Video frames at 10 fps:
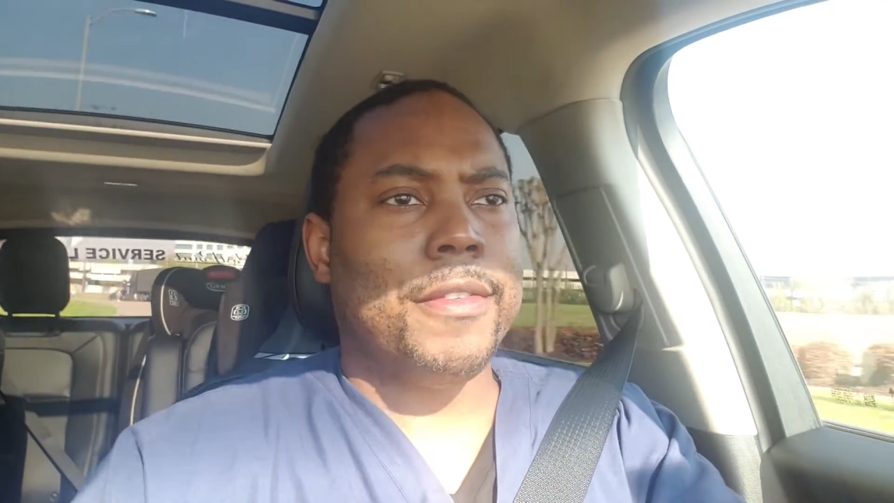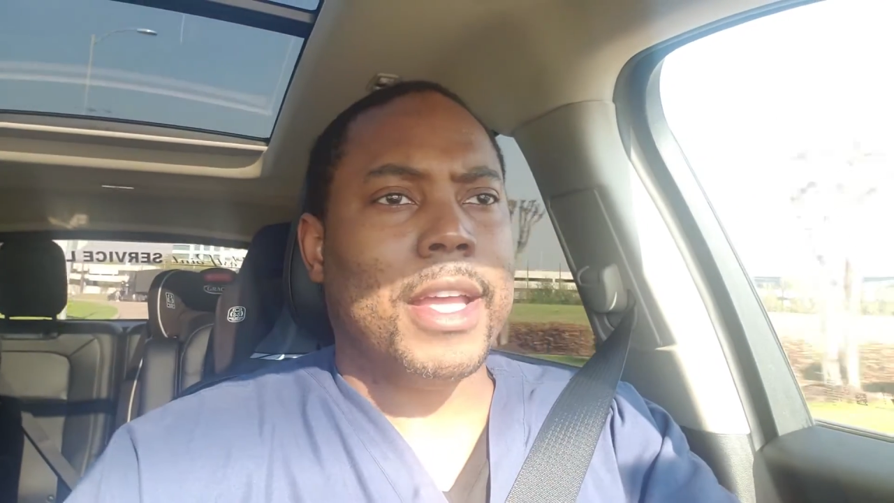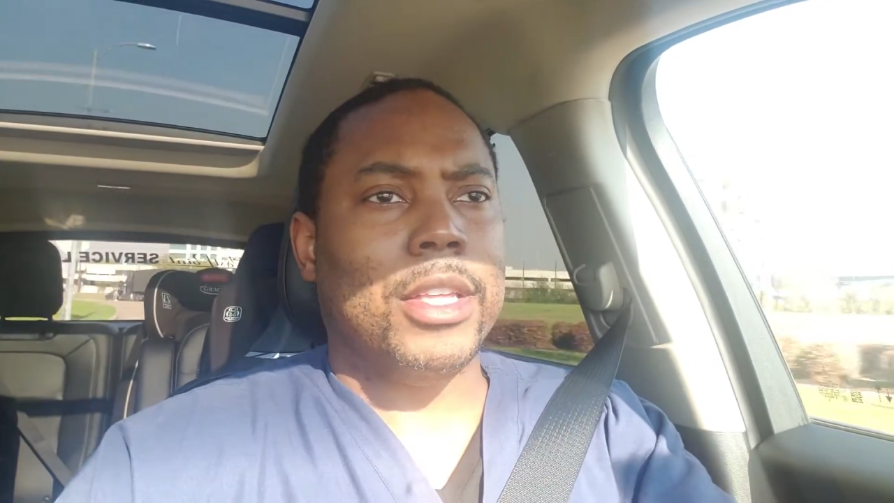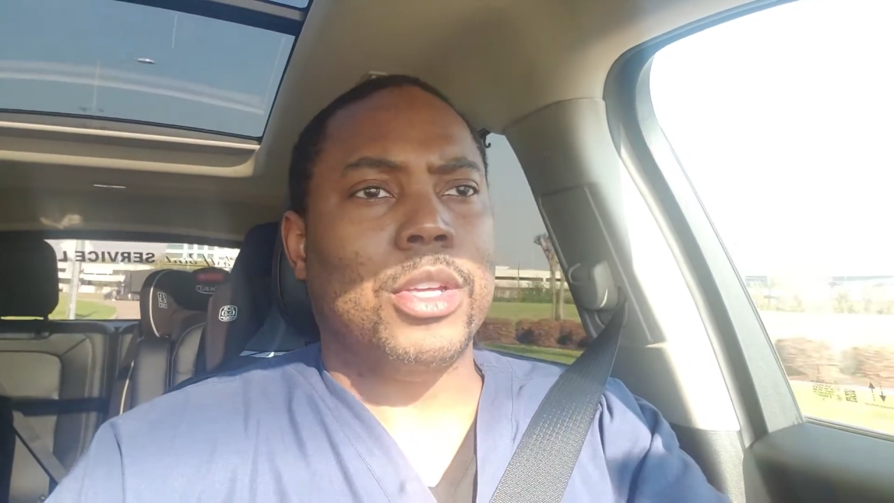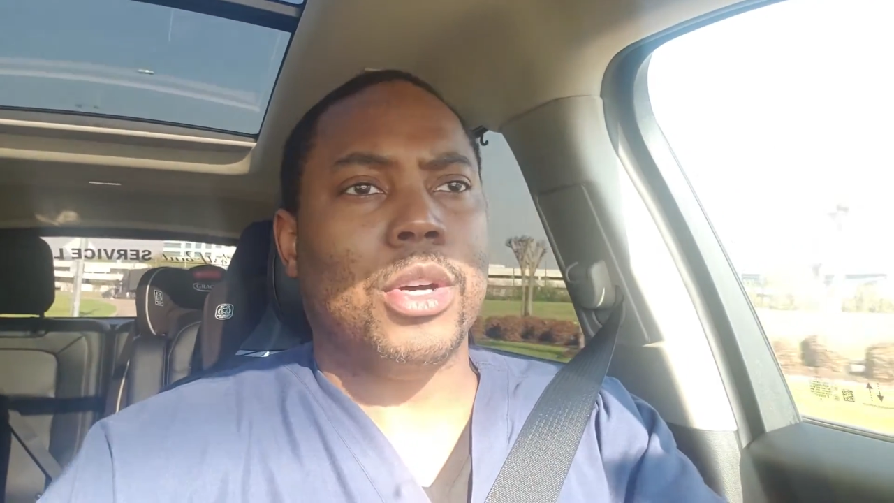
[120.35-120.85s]

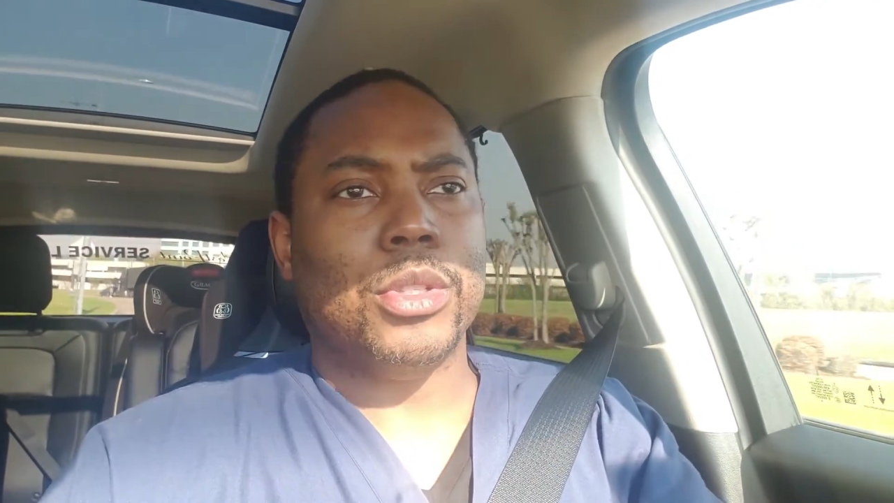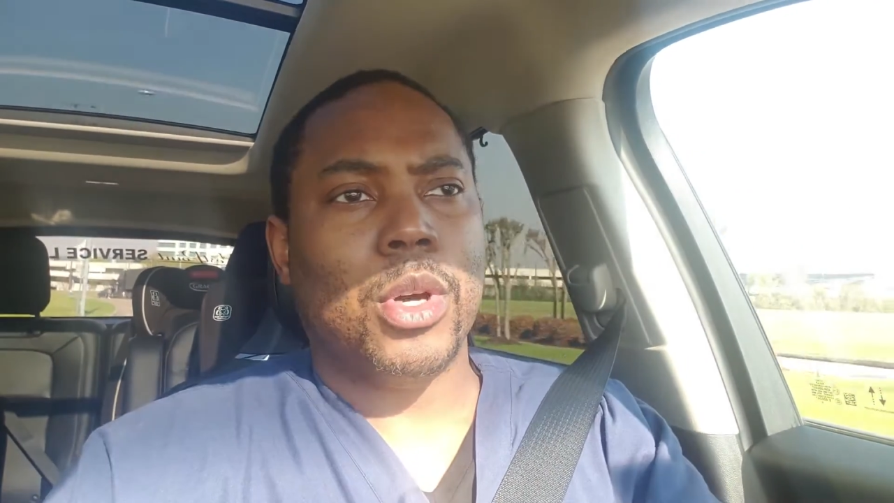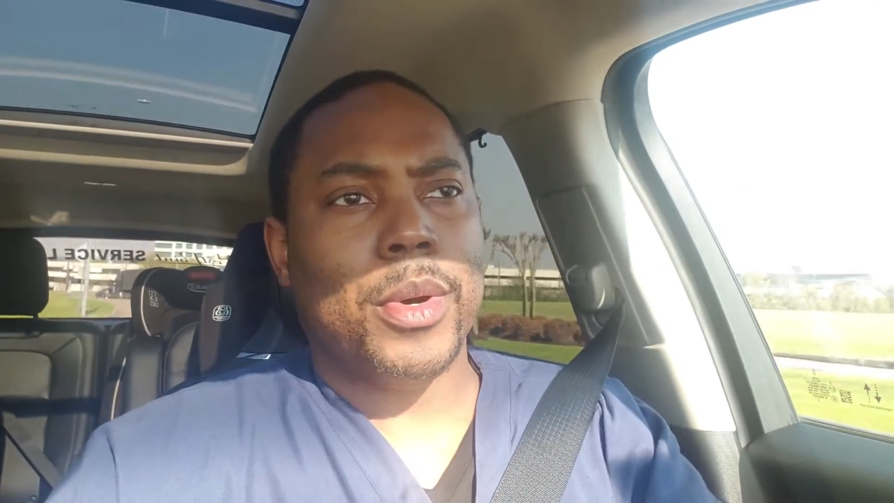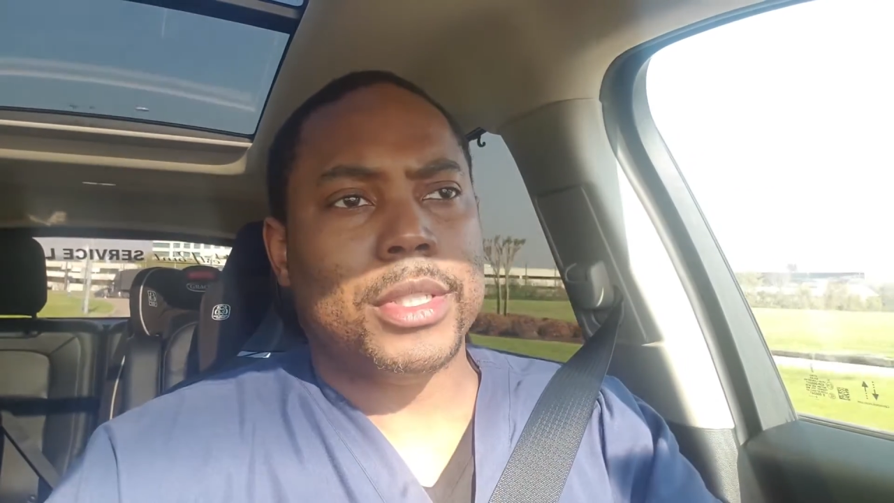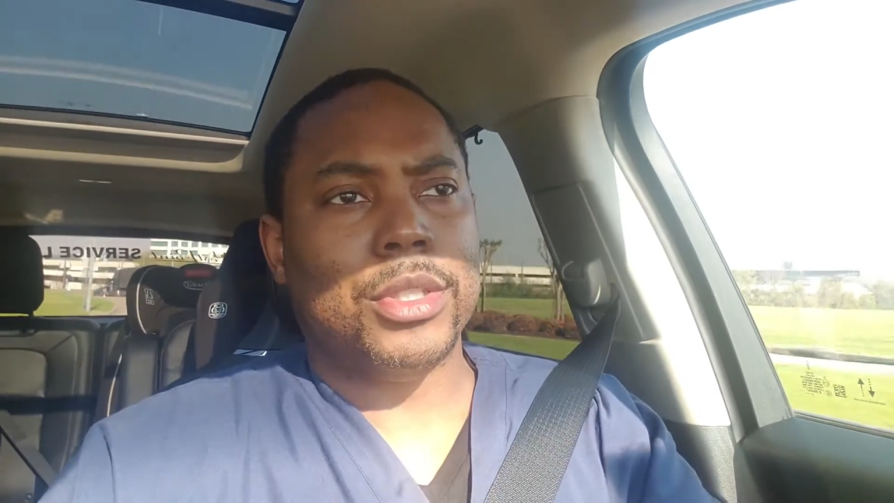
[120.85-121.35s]
and you don't
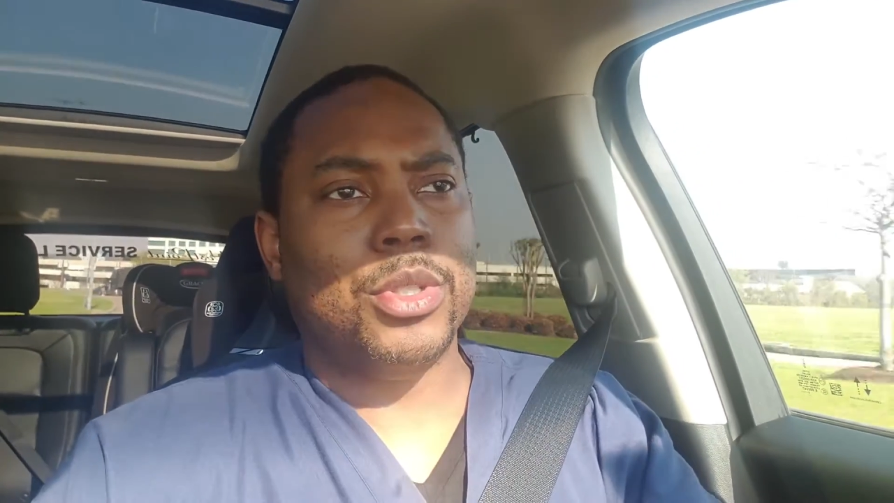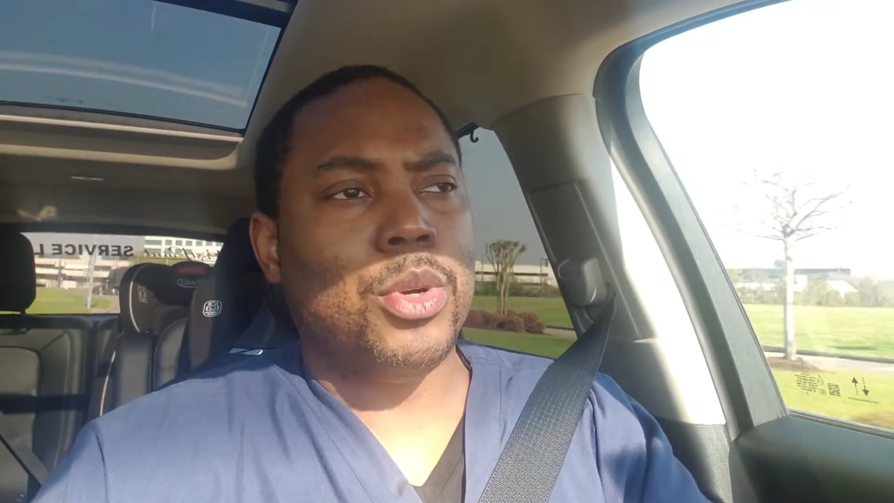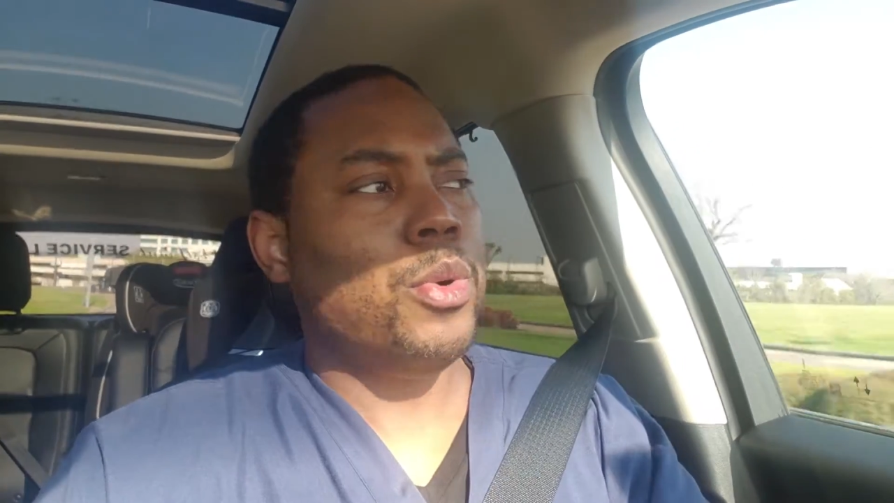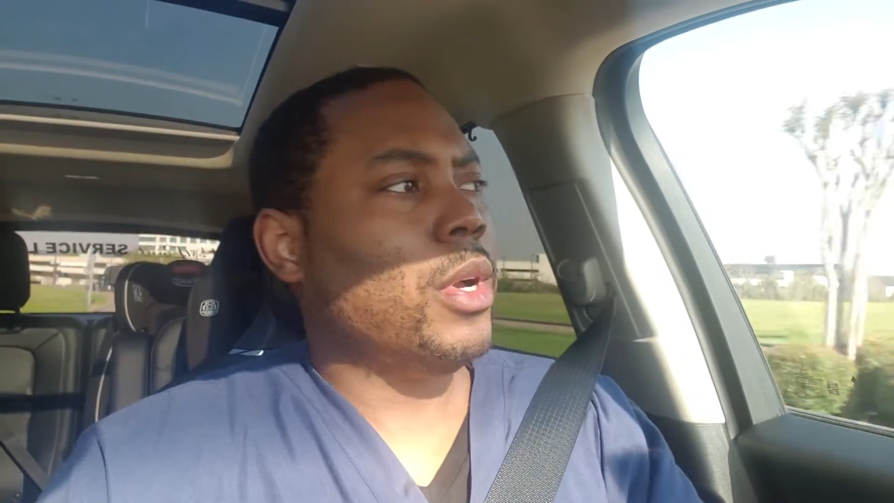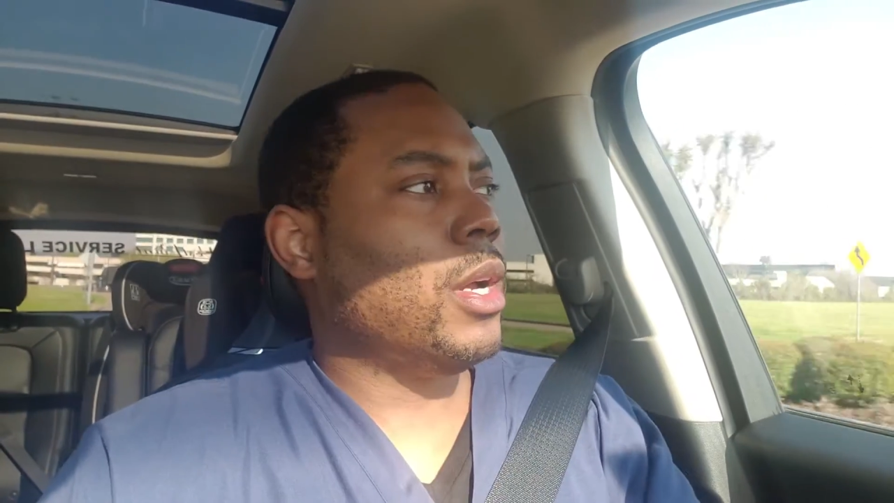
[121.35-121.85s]
know what to
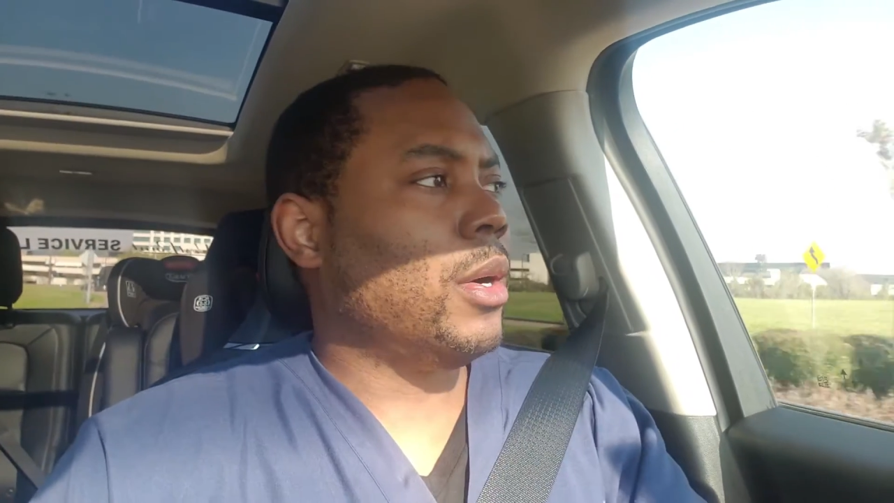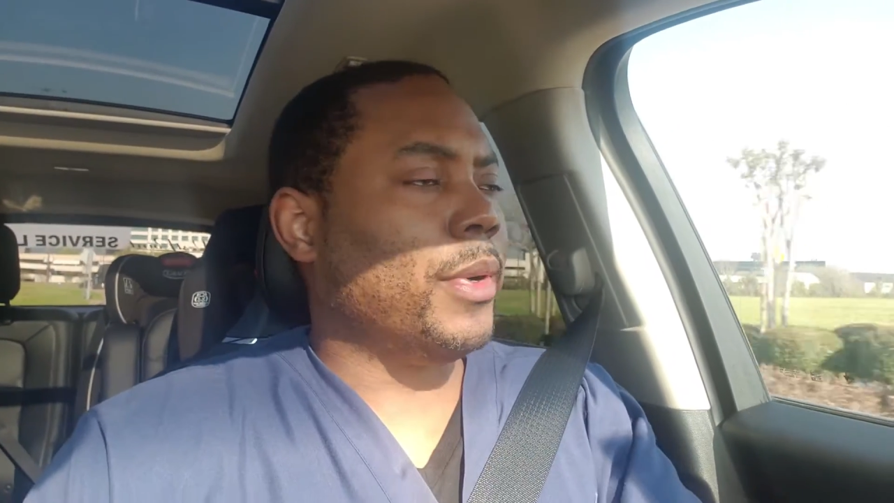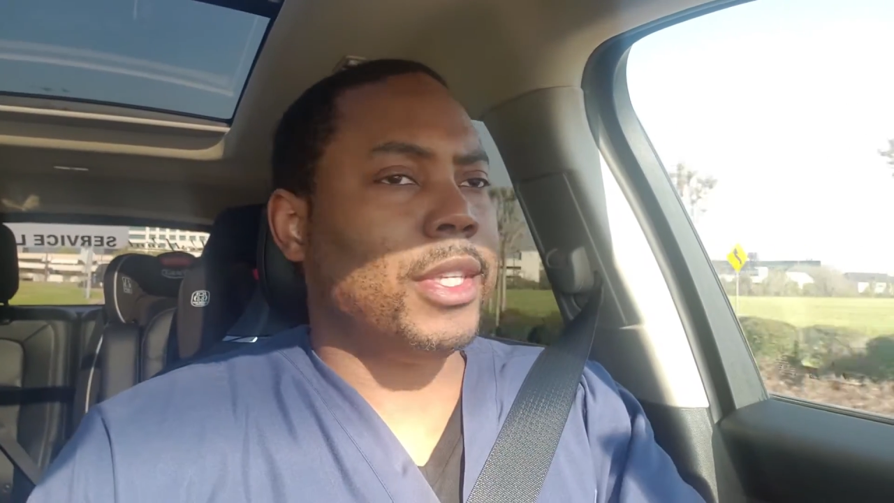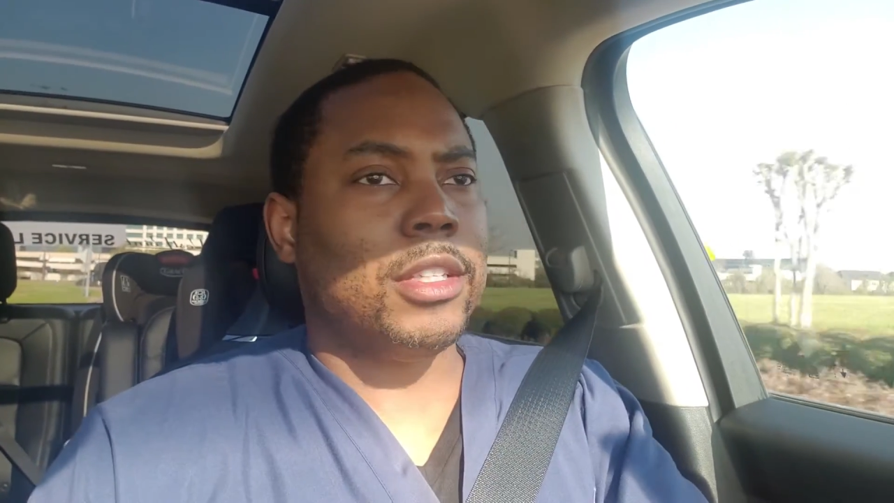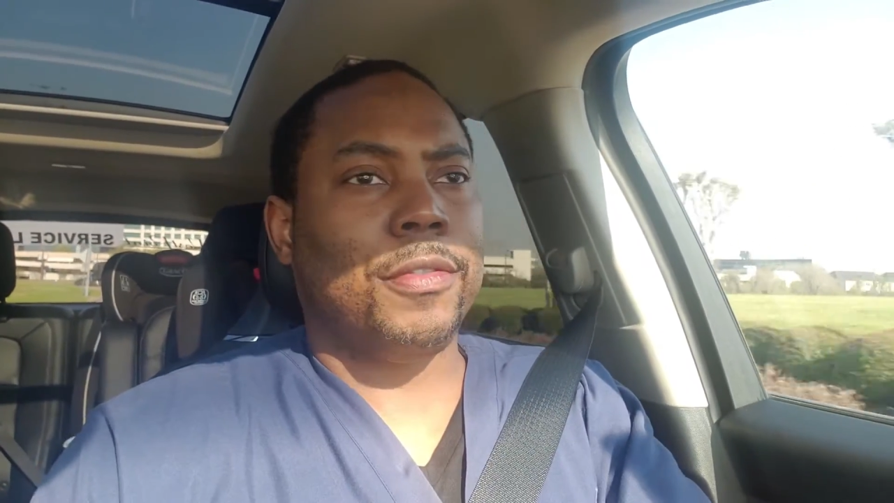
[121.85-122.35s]
do with this